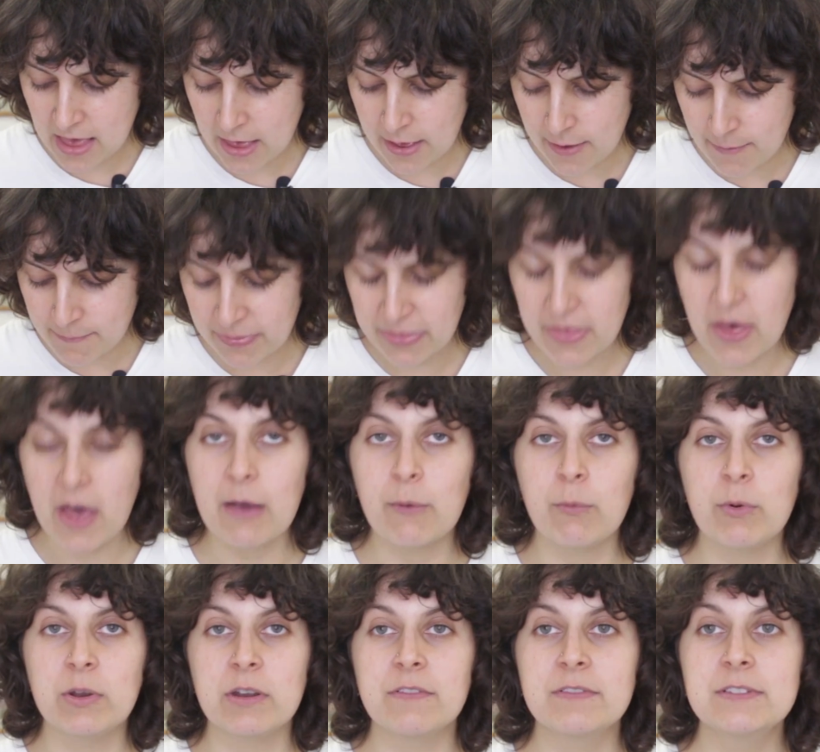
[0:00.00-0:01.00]
that I
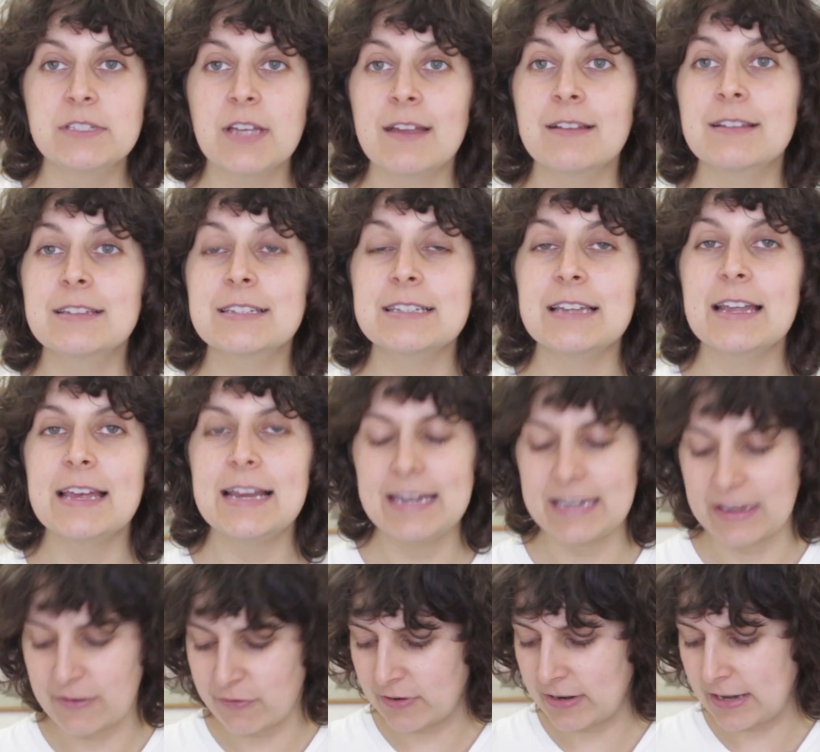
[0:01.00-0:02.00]
would have done
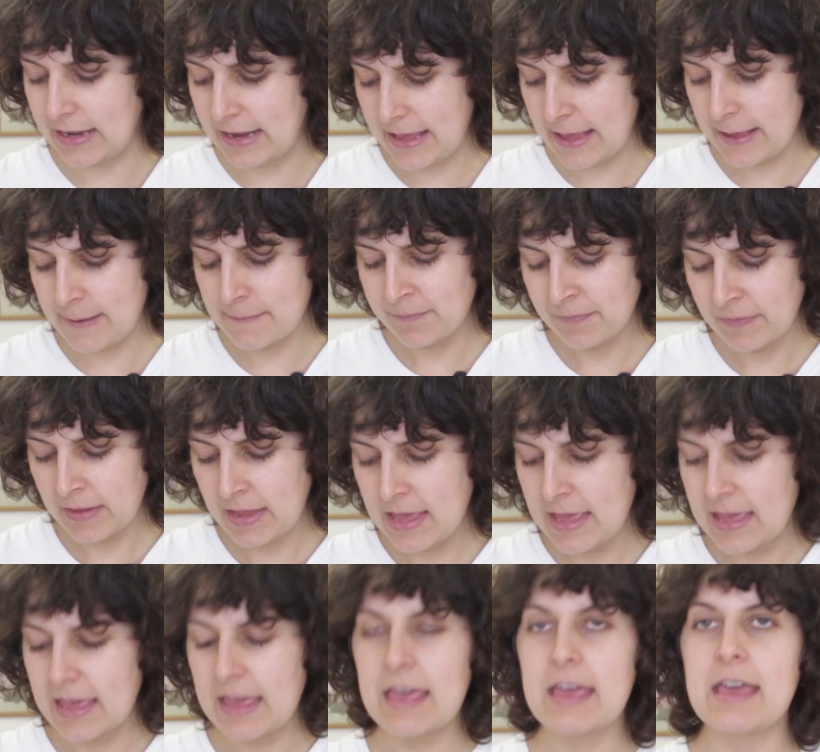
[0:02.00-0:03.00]
slightly differently
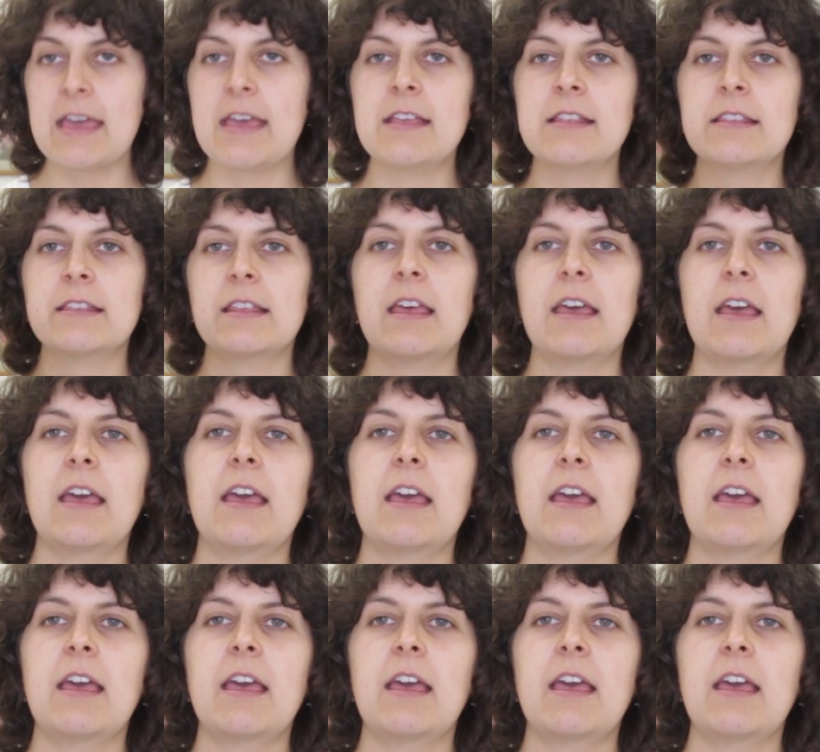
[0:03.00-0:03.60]
is,